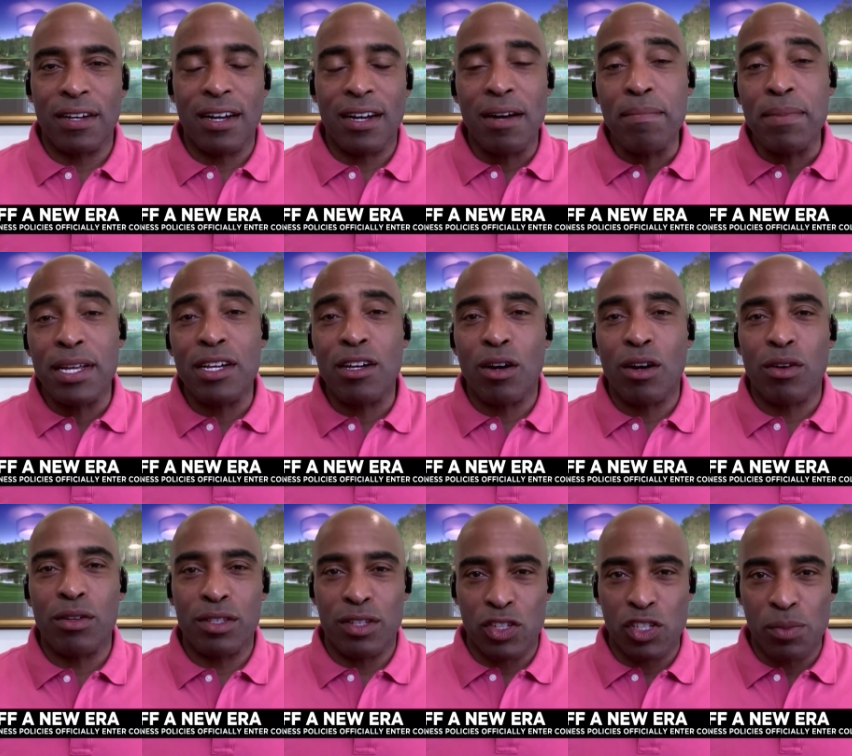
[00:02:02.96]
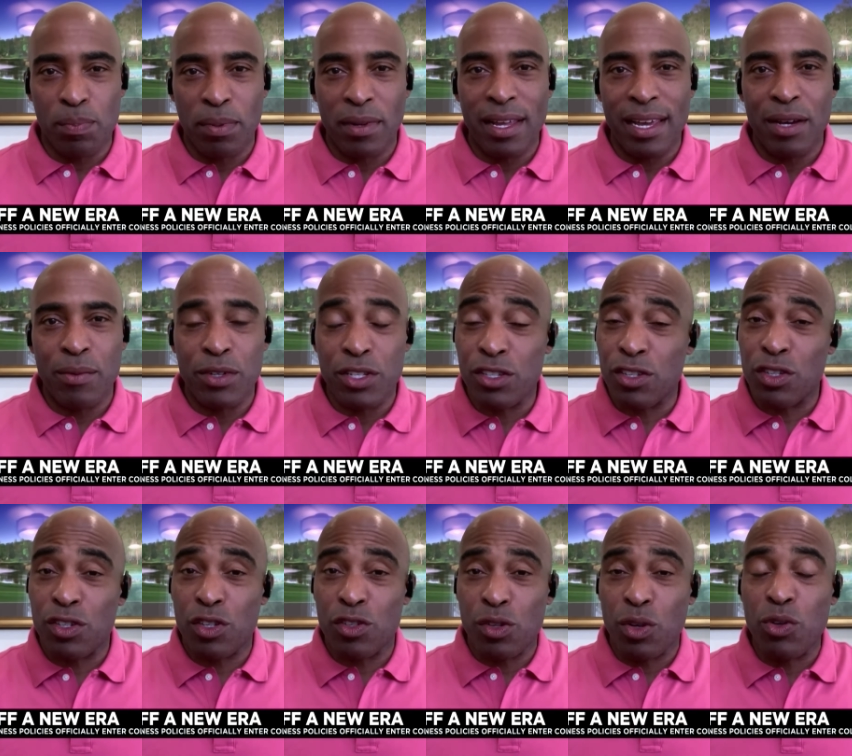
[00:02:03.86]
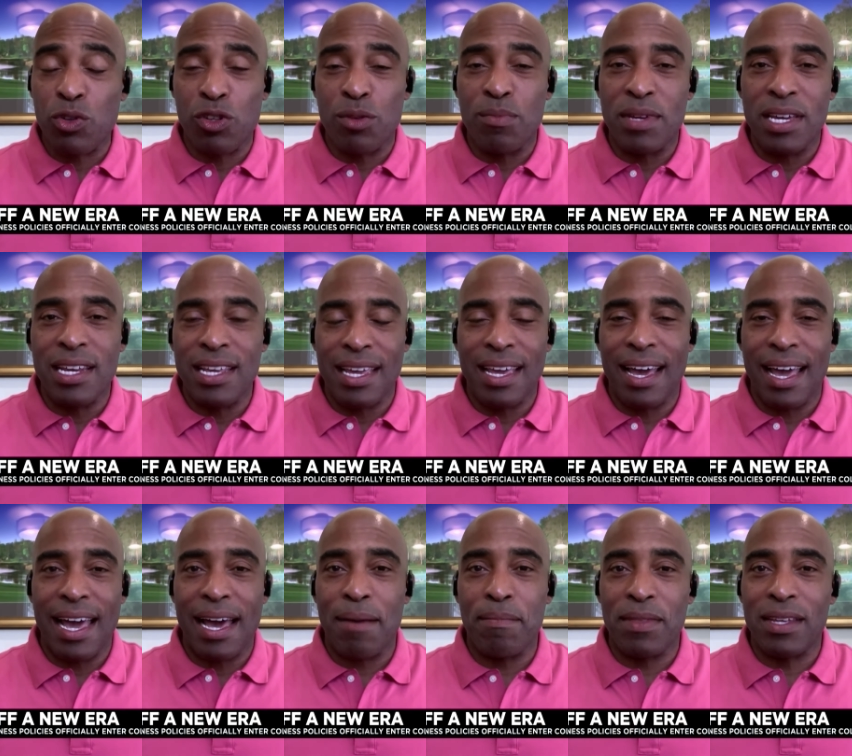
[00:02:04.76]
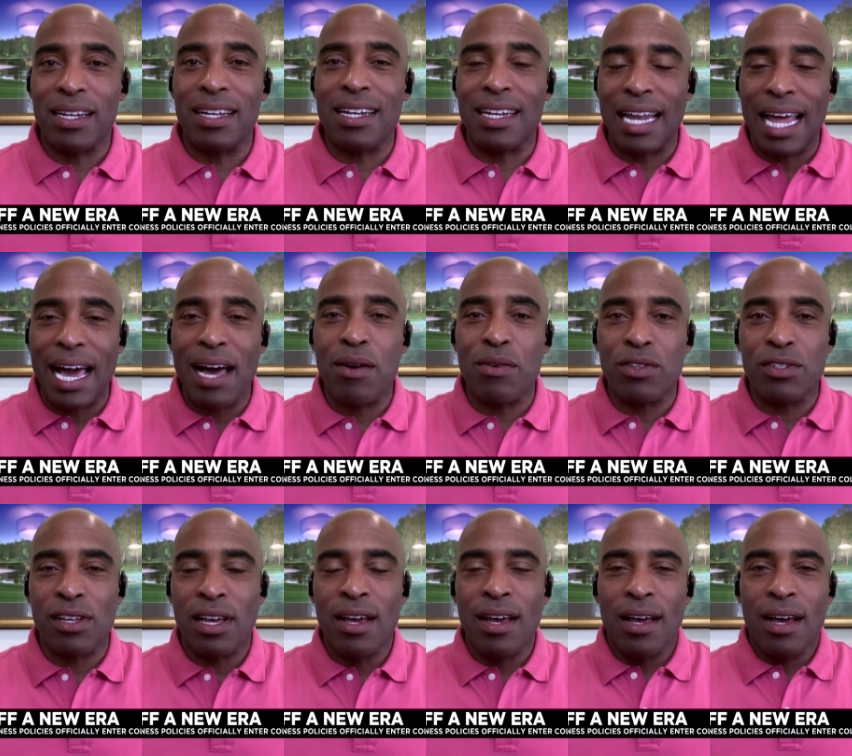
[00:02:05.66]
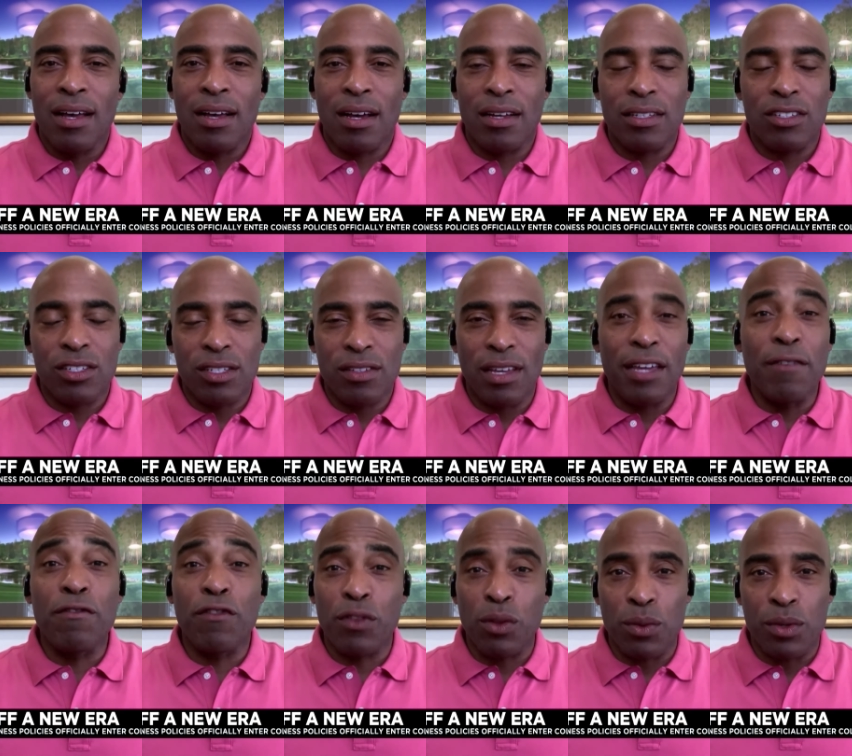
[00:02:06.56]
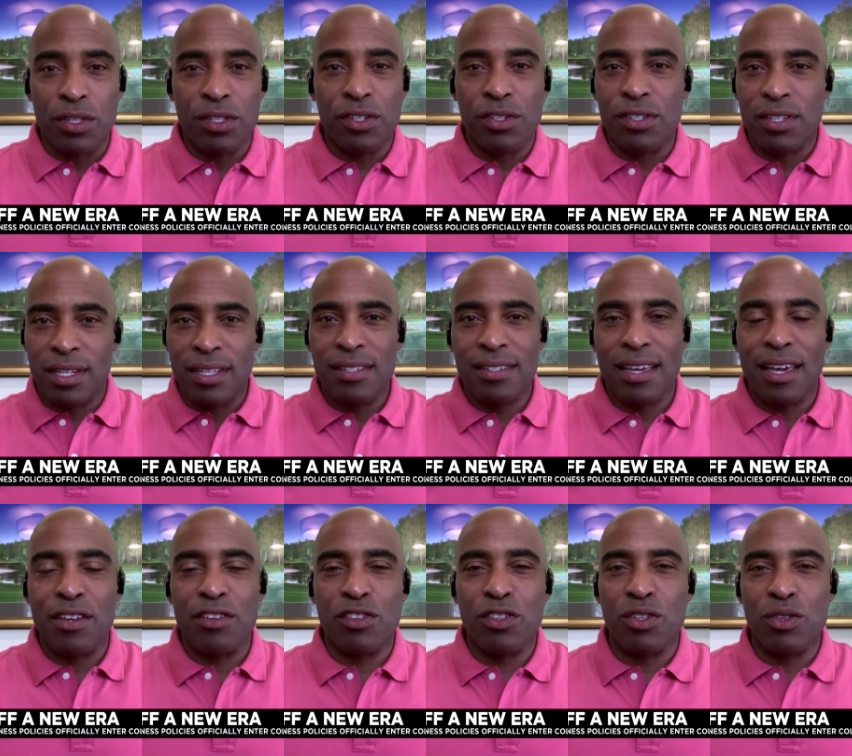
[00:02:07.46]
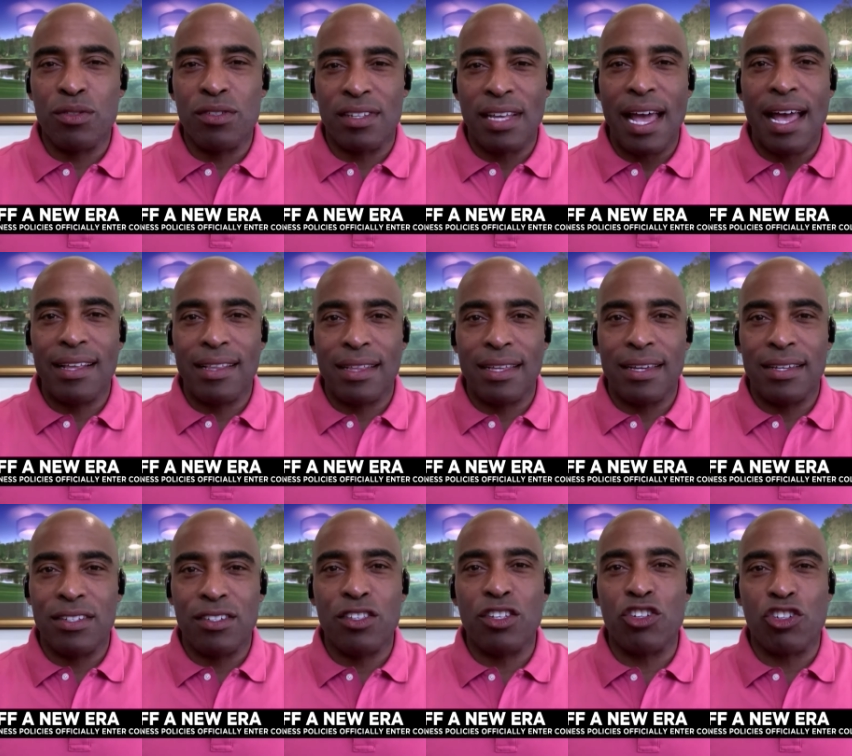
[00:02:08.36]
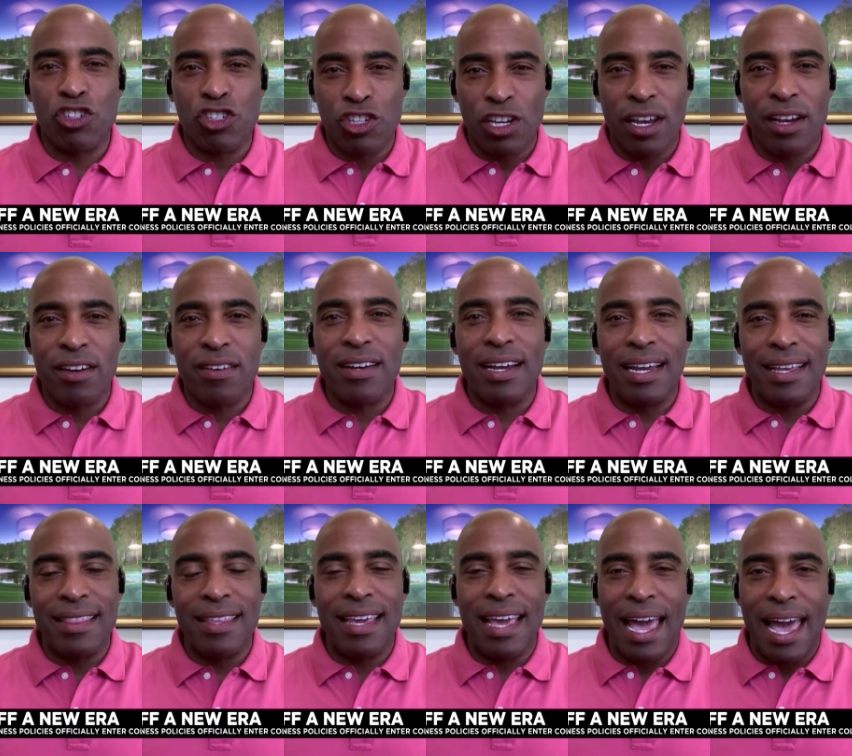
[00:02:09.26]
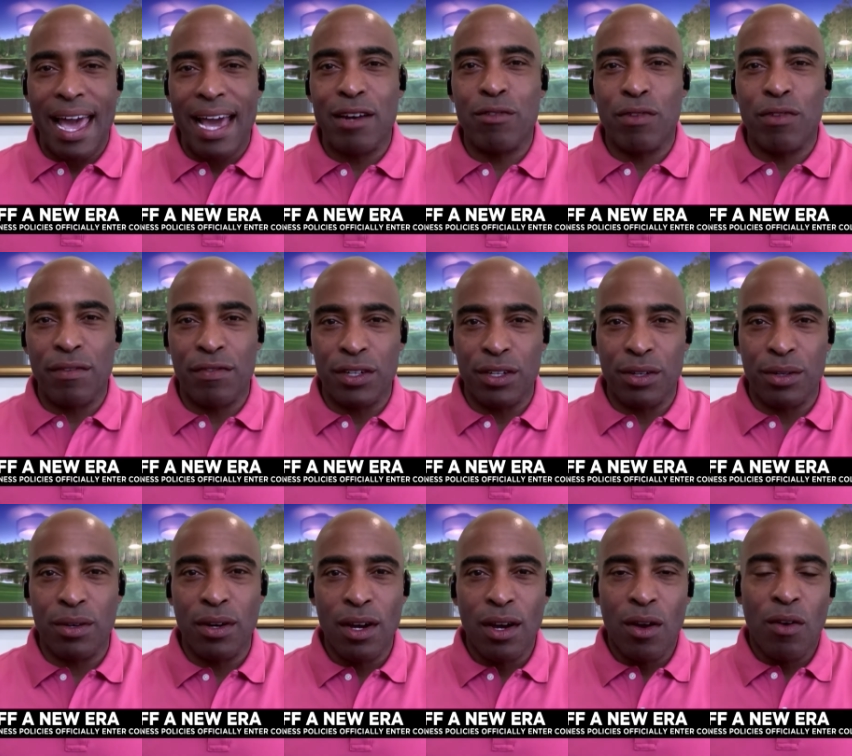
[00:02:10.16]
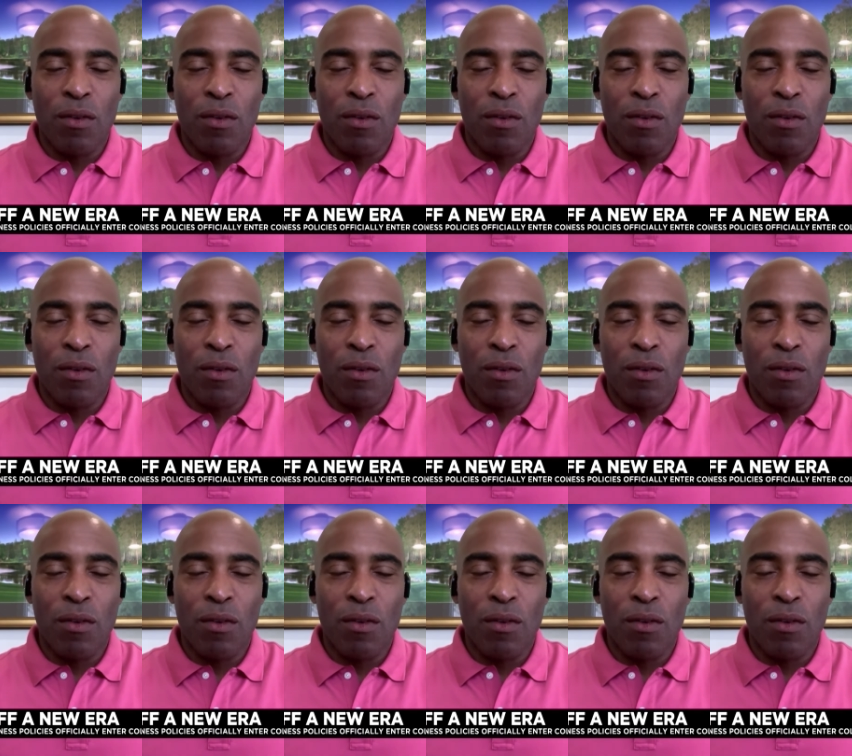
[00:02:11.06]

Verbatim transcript: of a company called Display, which is a social media app that allows uh, influencers, in this case, student athletes, to share in the ad revenue.